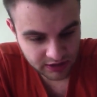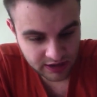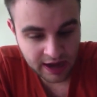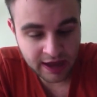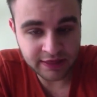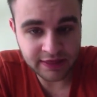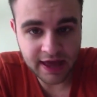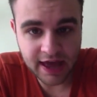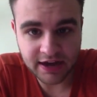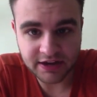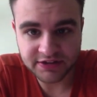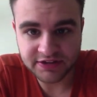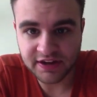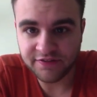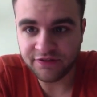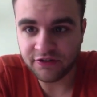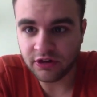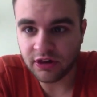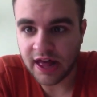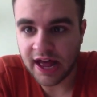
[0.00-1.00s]
And that is
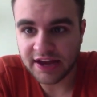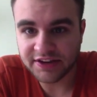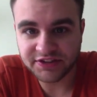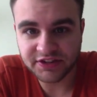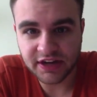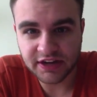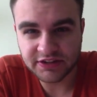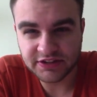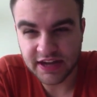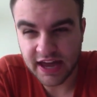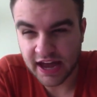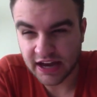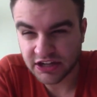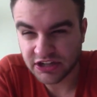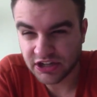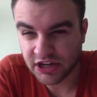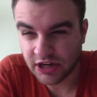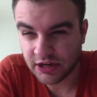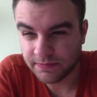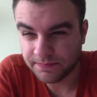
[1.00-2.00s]
it for last night's
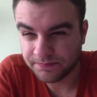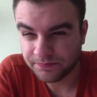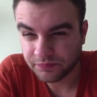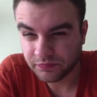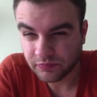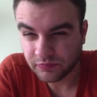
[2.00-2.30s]
action.